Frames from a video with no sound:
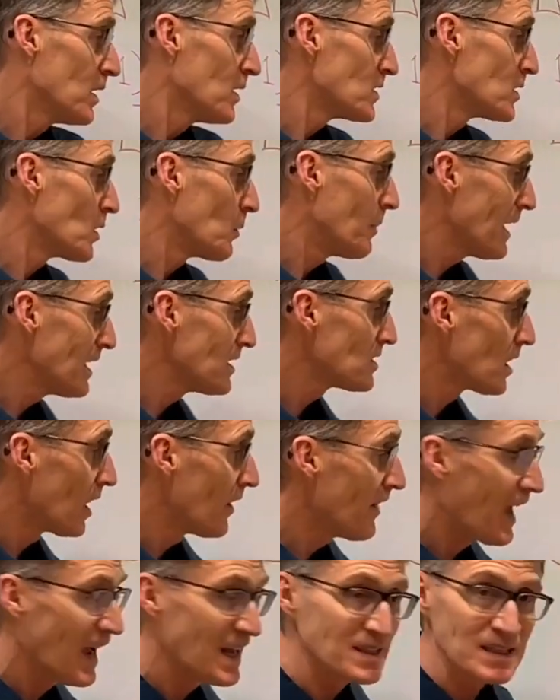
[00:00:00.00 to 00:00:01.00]
So based
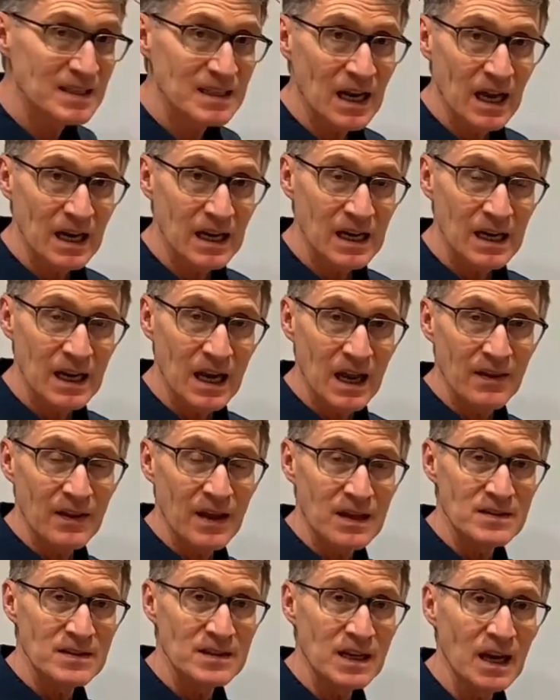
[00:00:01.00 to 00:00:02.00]
on that study, and
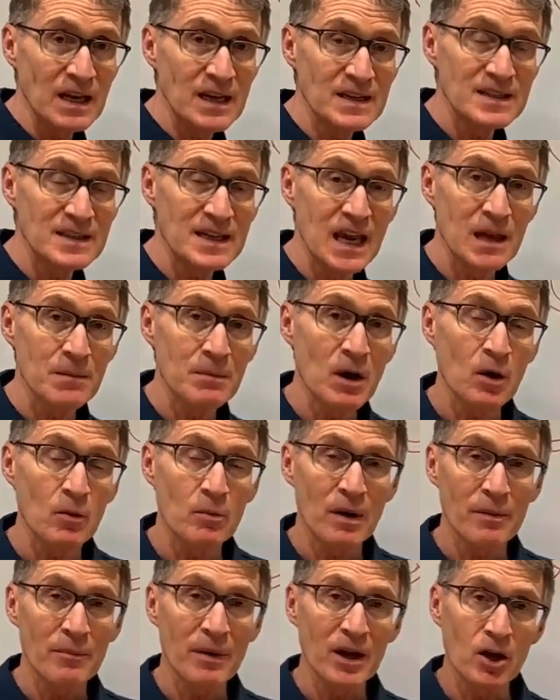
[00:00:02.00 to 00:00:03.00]
then studies came out
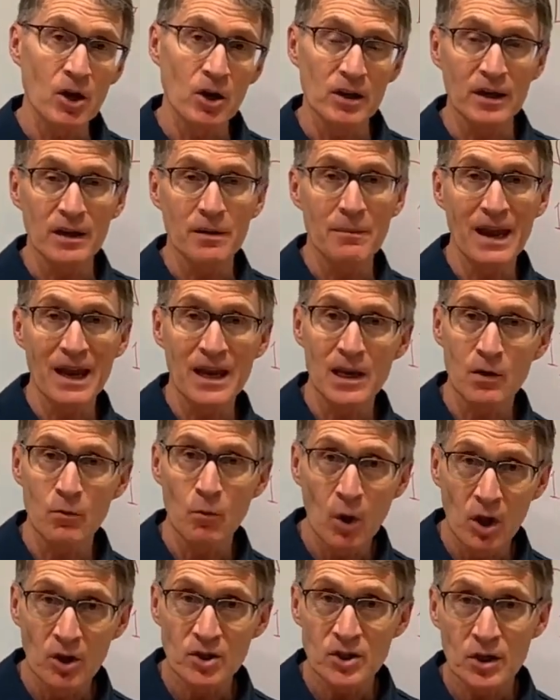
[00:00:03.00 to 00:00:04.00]
by my colleague Maggie
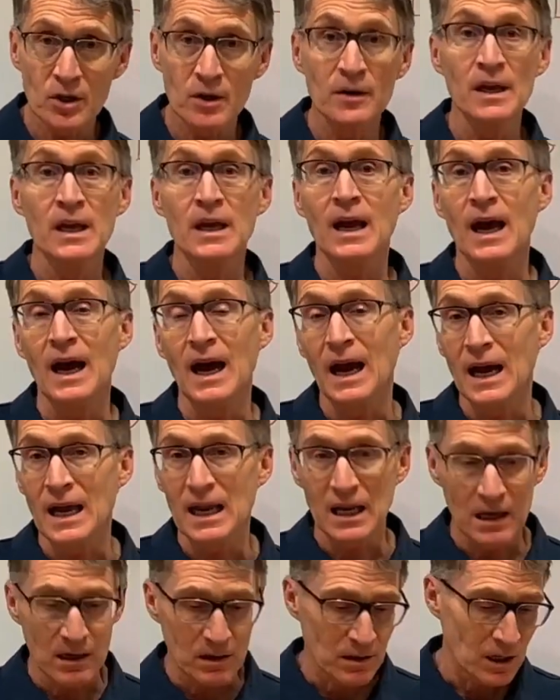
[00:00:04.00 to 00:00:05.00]
Walter
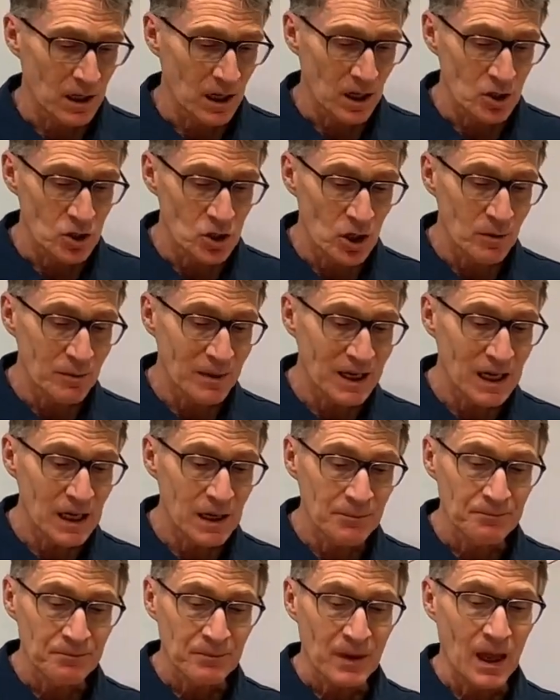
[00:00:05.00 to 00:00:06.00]
in
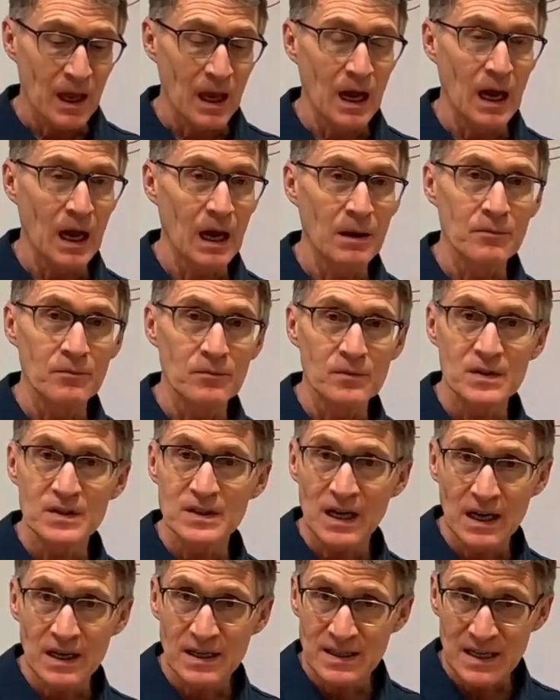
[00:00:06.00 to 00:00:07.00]
Germany,
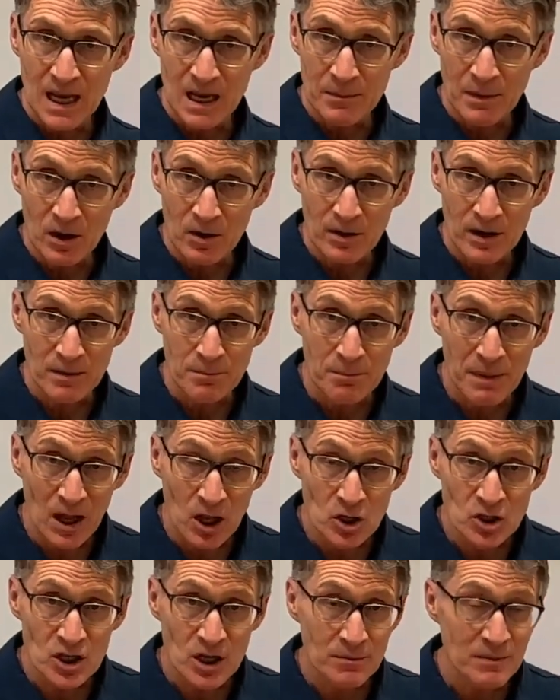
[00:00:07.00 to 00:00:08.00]
studies came out in
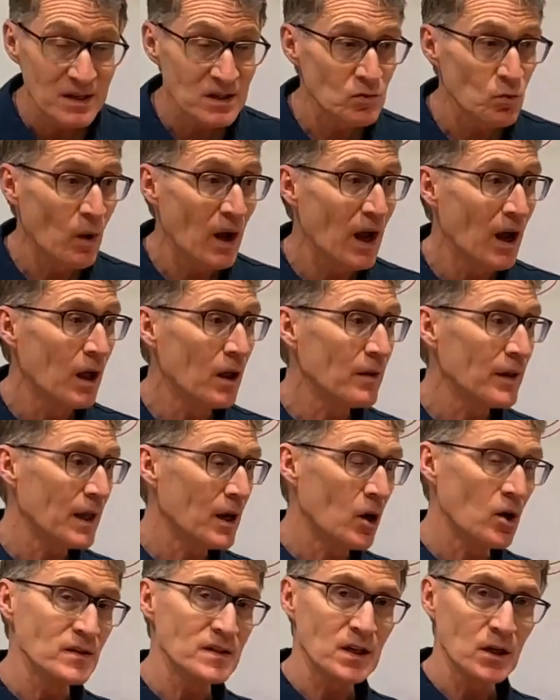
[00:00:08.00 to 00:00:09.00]
Belgium as well, and
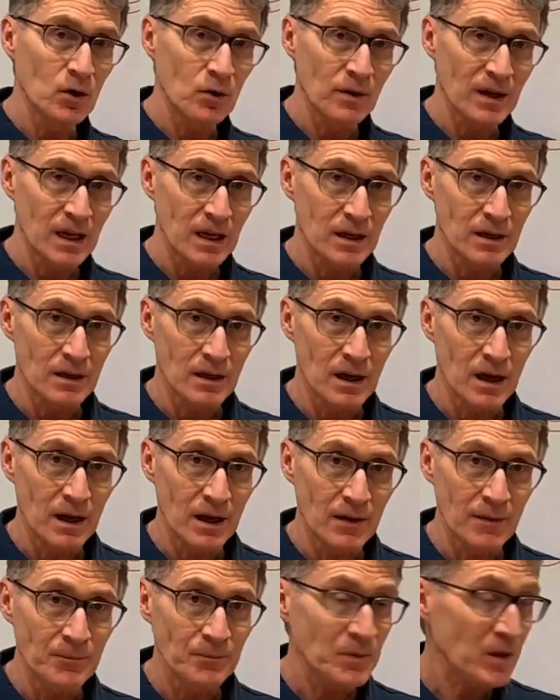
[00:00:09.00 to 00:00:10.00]
also in
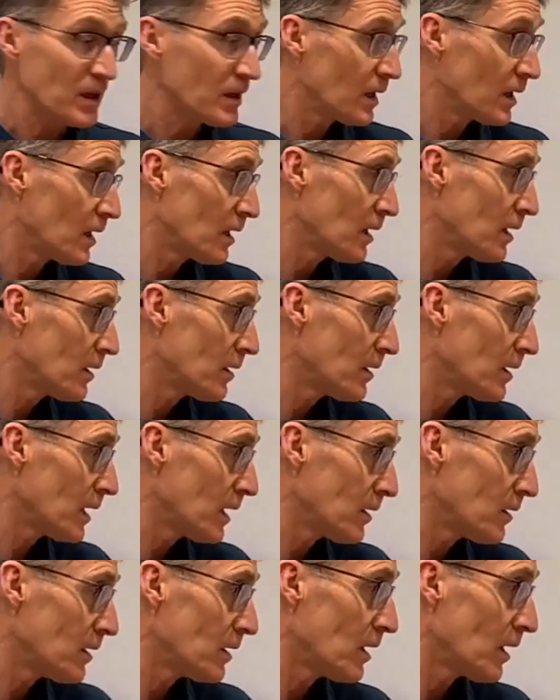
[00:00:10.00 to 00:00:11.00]

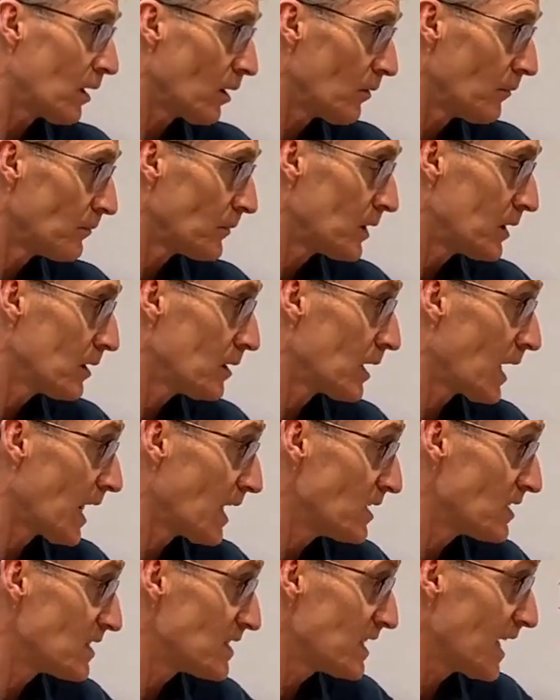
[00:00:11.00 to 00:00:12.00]
the
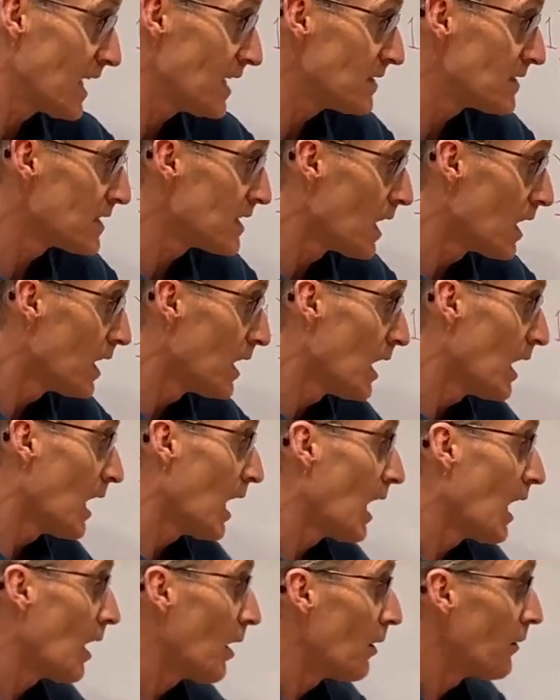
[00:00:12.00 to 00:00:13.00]
United States.
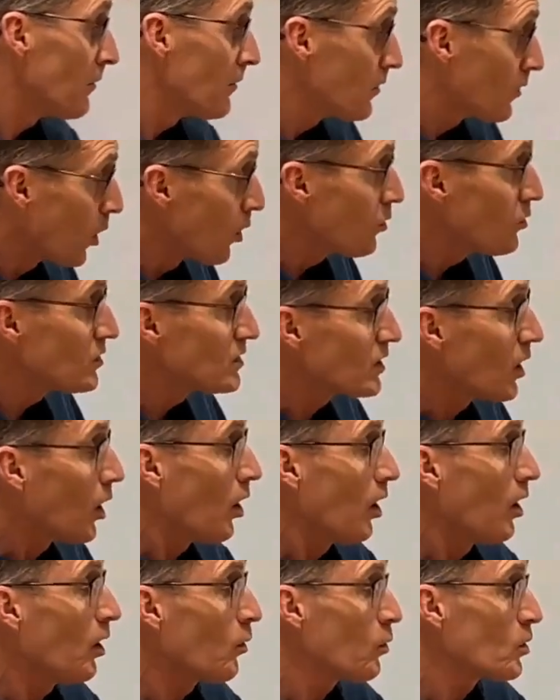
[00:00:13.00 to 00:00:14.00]
Those
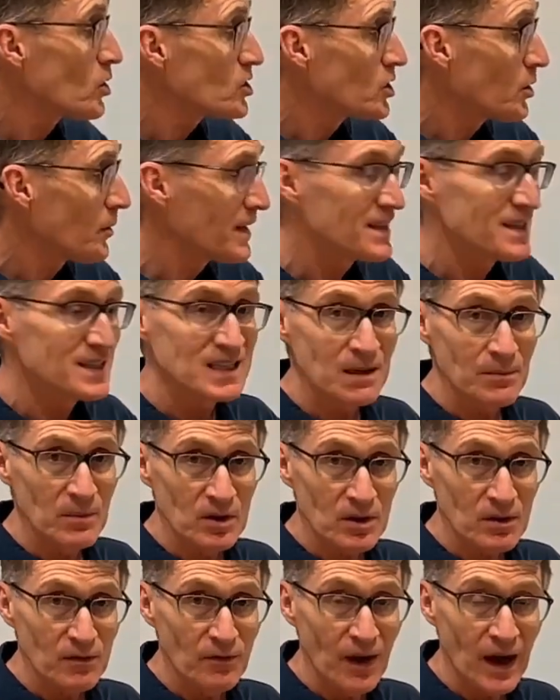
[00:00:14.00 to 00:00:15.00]
all were showing
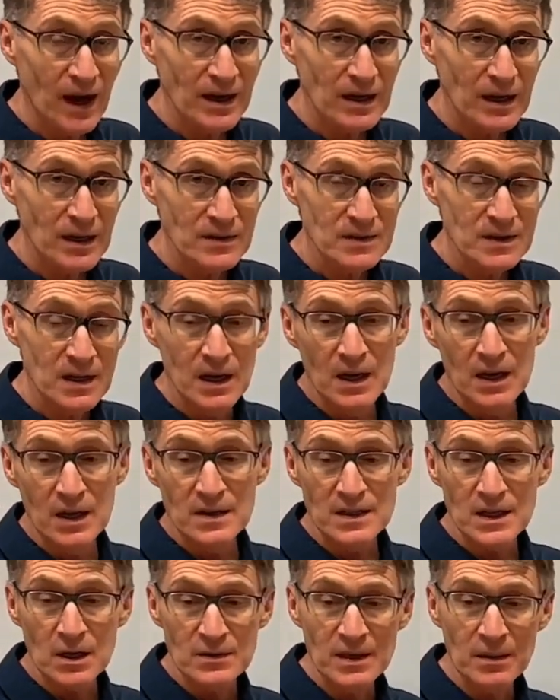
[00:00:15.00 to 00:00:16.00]
similar findings.
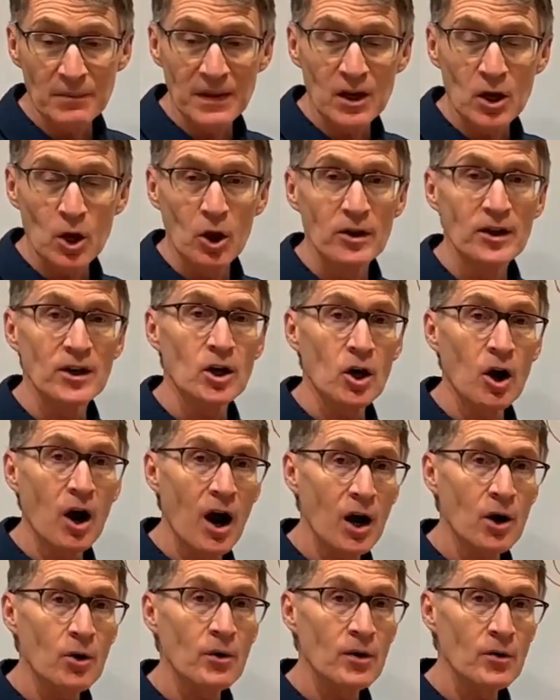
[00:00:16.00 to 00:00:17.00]
So something called a
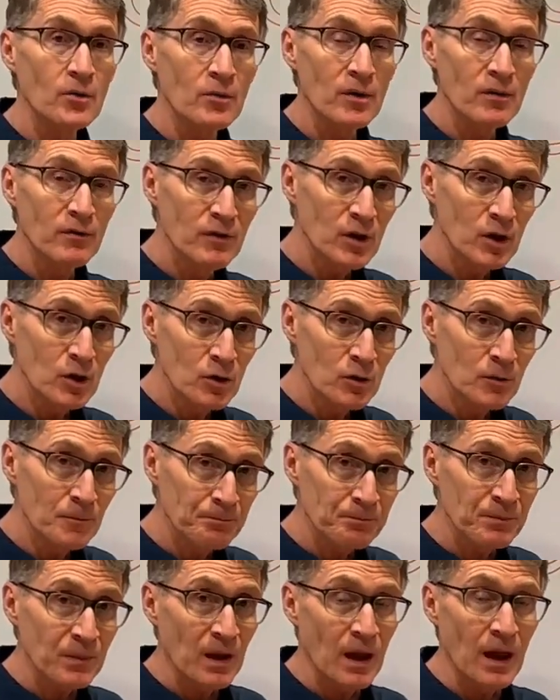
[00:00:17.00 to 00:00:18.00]
Cochrane review
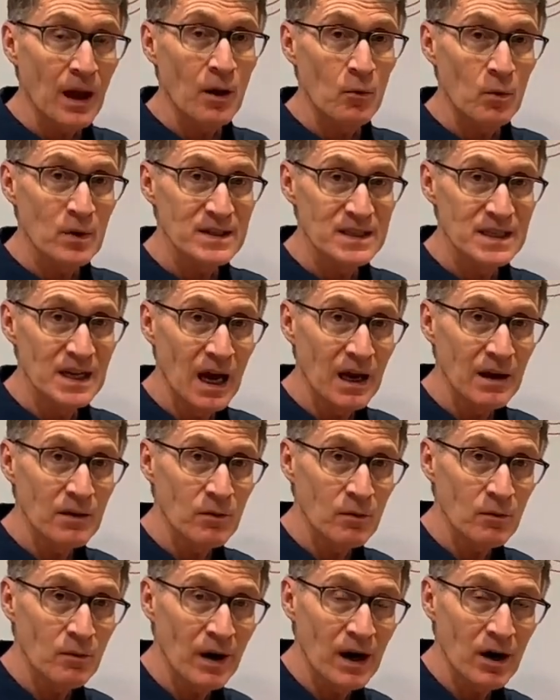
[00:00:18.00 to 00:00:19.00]
was
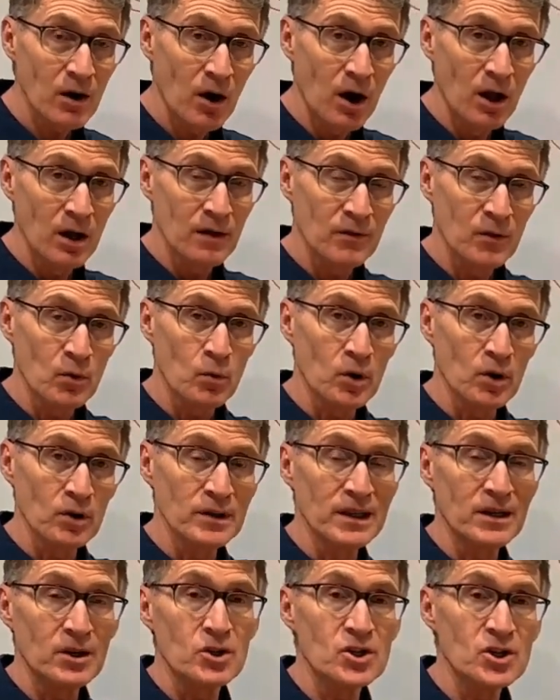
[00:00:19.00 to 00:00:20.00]
done, where all of the world
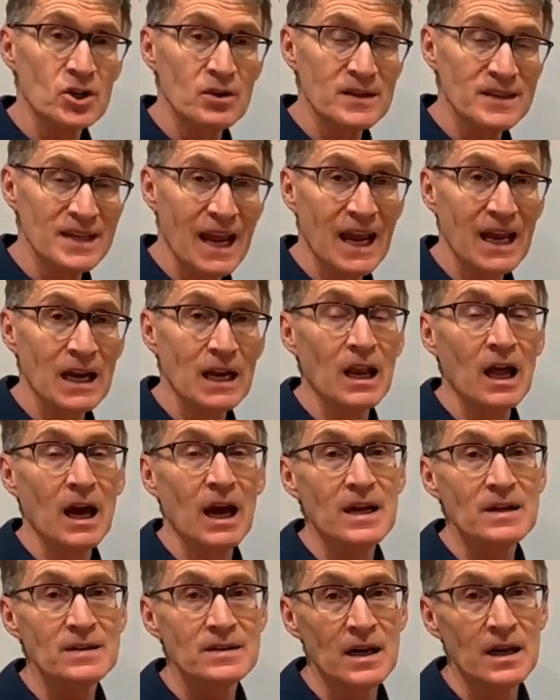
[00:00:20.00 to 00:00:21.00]
literature is
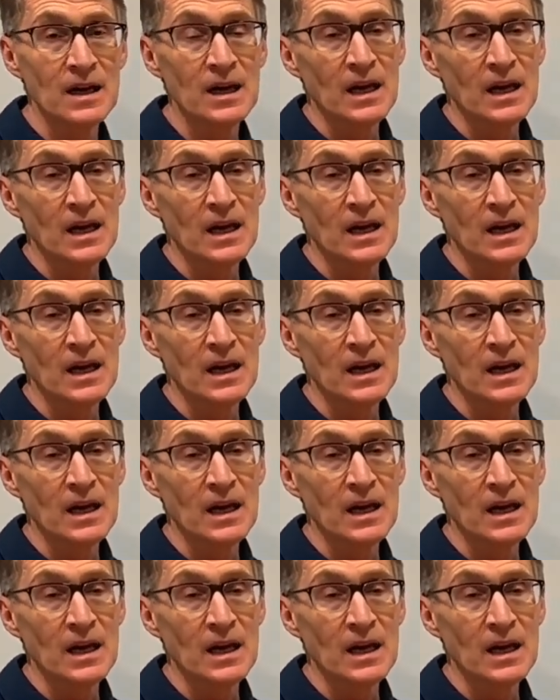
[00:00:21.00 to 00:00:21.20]
analyzed